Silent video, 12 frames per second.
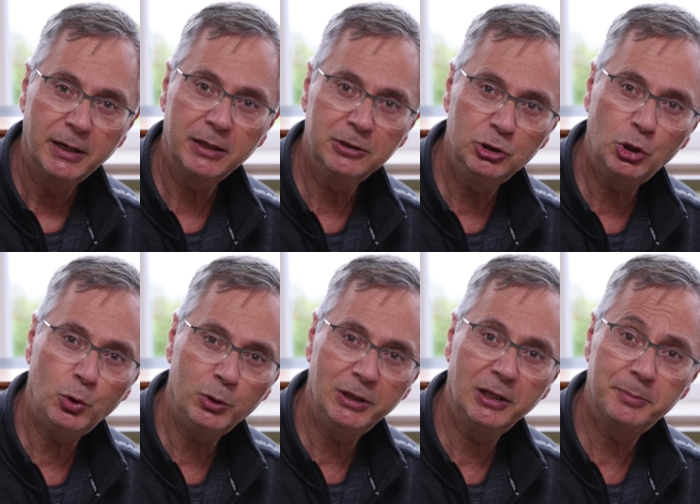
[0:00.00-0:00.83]
and
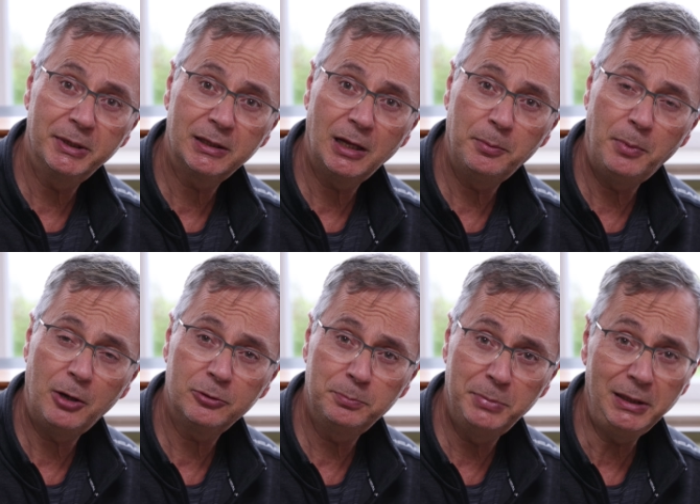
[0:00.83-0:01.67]
know a little bit
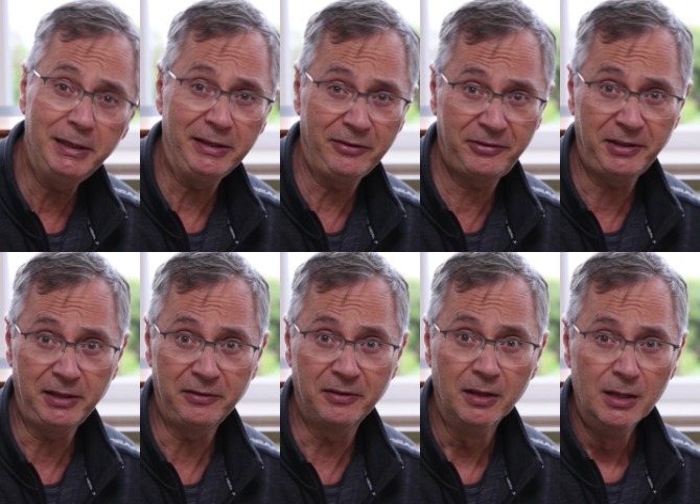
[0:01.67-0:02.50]
about building
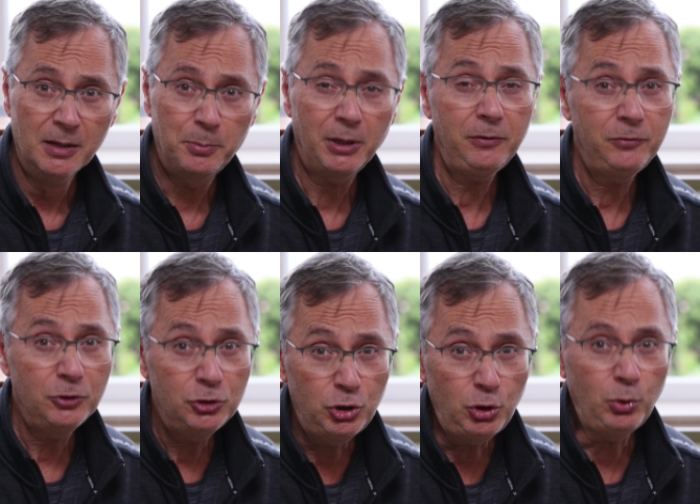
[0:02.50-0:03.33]
things. But if
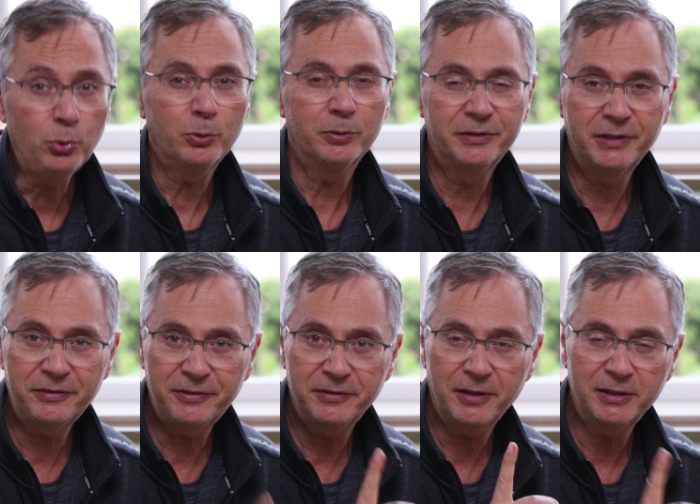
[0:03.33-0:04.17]
you do,
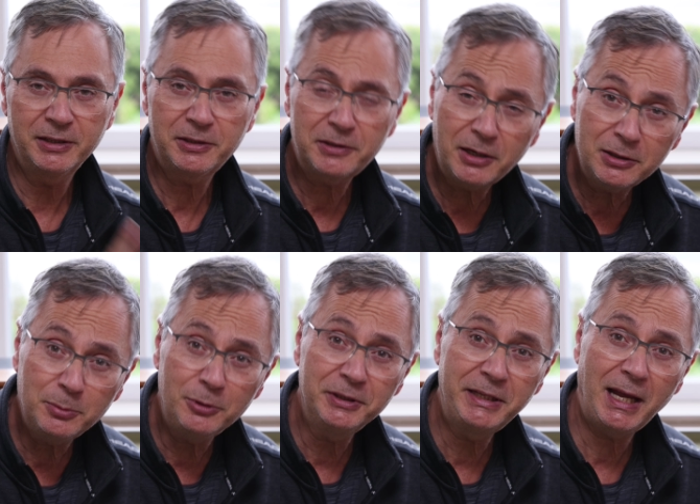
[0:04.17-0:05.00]
this is an
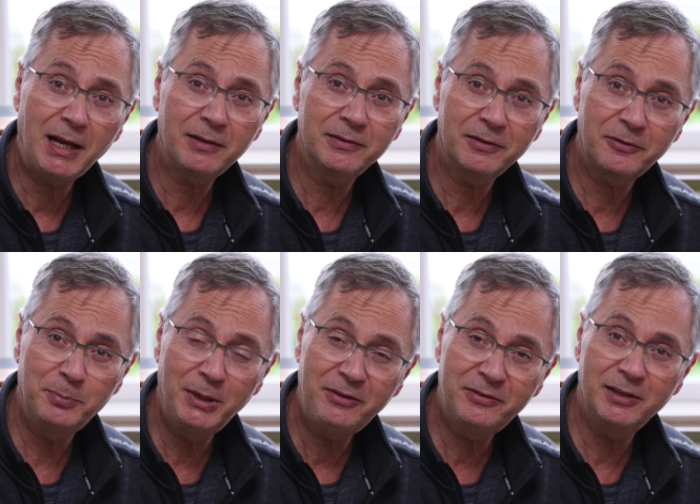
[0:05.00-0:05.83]
incredible DAC that's
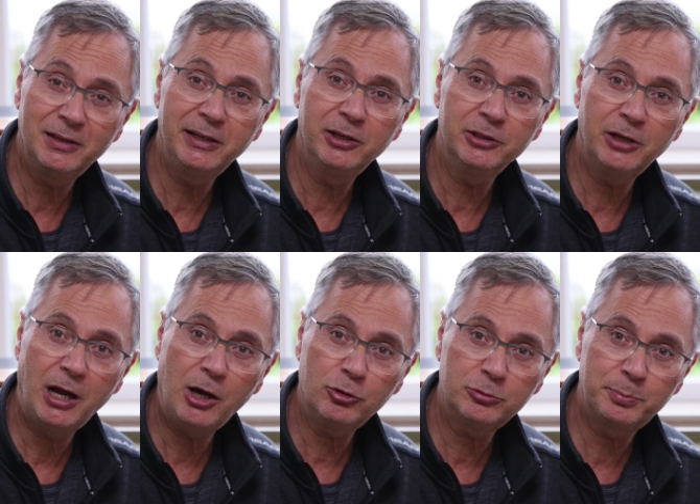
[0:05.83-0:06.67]
basically going to
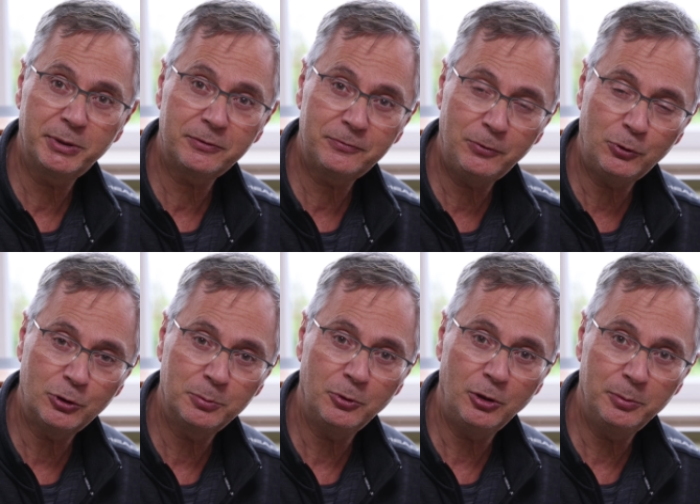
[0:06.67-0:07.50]

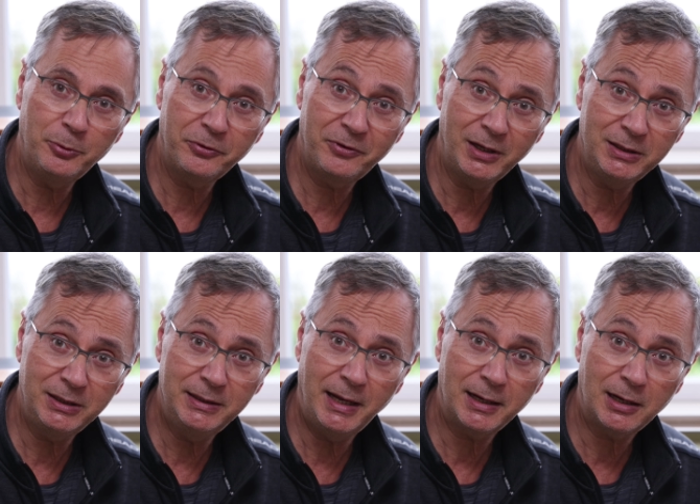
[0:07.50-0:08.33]
outperform almost
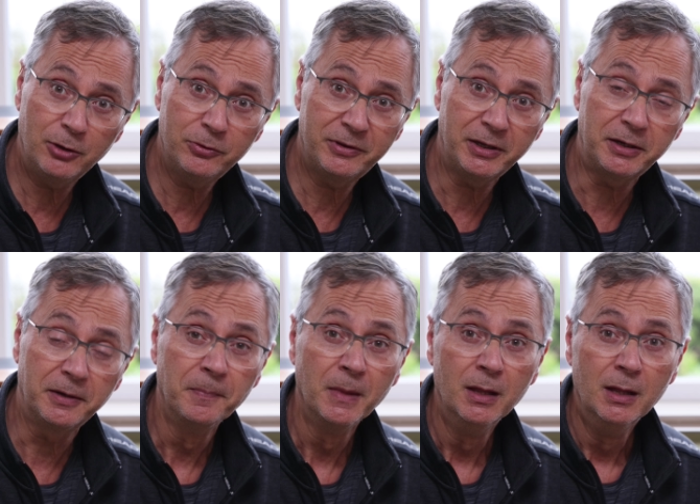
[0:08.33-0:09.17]
any DAC out there.
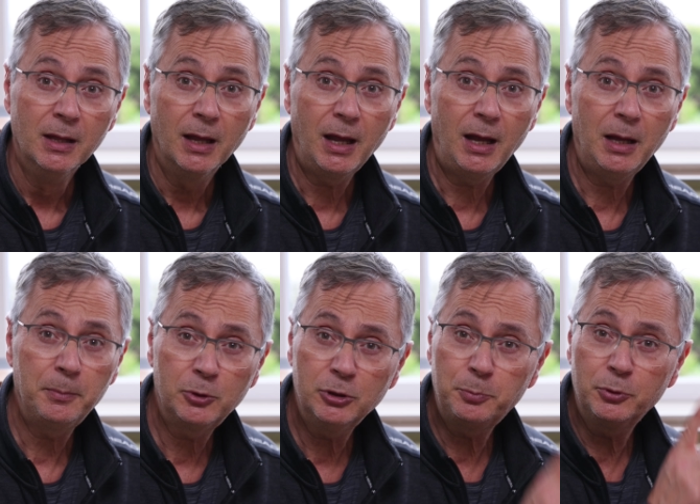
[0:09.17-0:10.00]

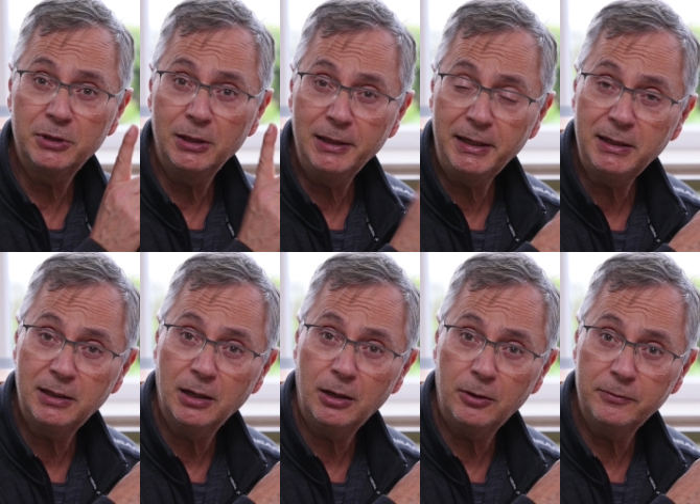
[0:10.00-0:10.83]
I'm going to put a
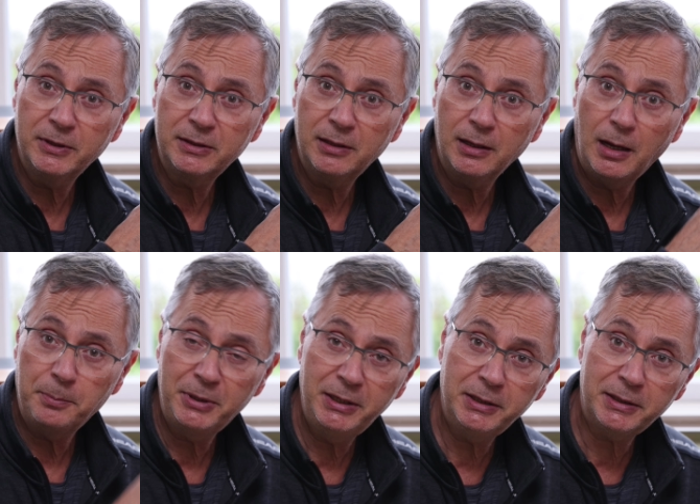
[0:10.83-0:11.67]
link of it
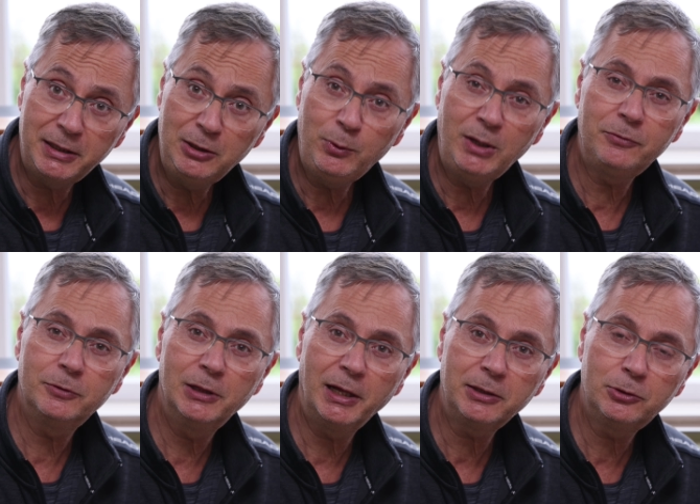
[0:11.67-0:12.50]
up here anyway, if
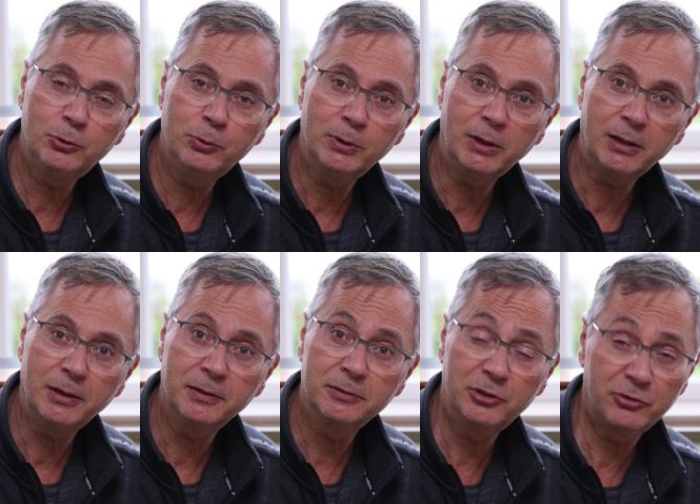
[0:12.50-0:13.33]
you'd like
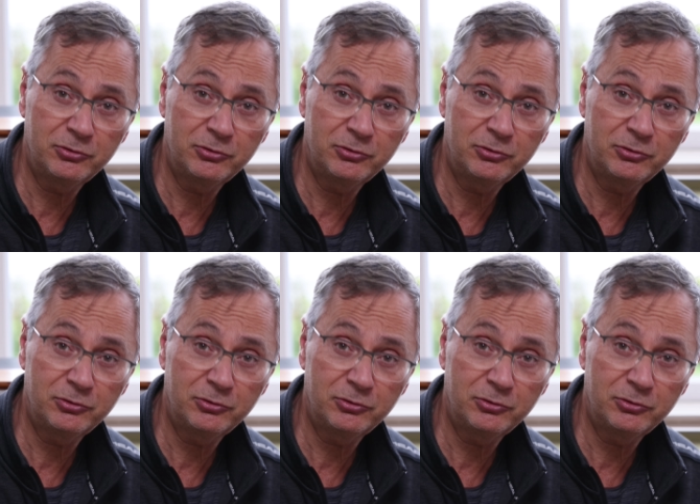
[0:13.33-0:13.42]
to